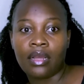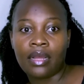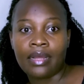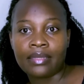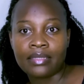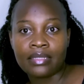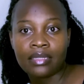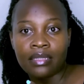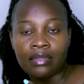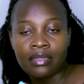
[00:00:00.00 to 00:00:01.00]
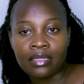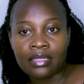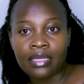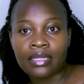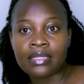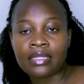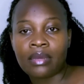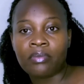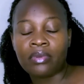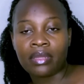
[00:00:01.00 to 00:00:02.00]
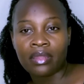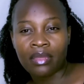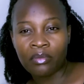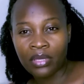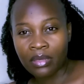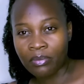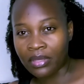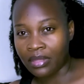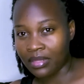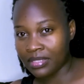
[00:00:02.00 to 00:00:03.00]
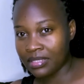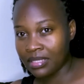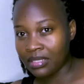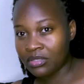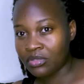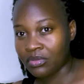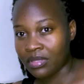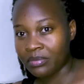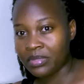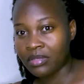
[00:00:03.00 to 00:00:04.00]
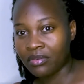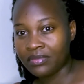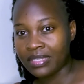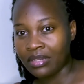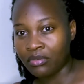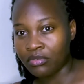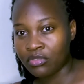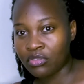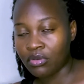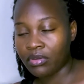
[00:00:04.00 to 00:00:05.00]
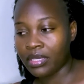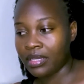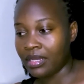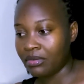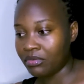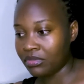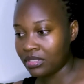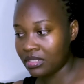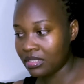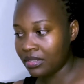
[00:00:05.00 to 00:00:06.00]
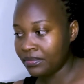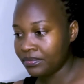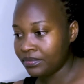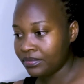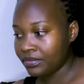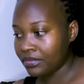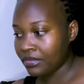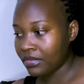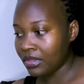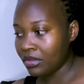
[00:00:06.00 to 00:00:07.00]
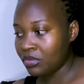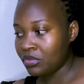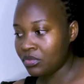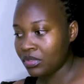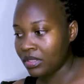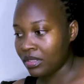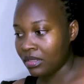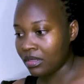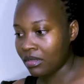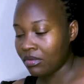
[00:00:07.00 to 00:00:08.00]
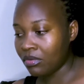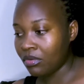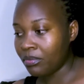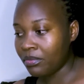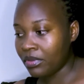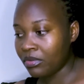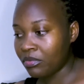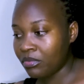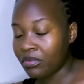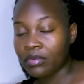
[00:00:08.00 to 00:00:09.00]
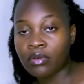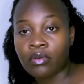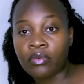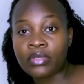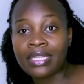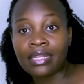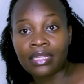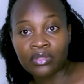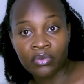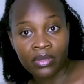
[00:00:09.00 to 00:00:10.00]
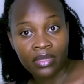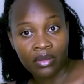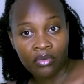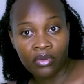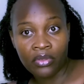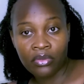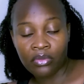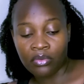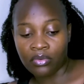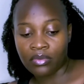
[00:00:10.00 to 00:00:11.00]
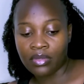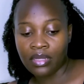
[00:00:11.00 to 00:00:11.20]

and it ends up like them keeping these things to themselves and not talking and not doing or tell us what they are going through.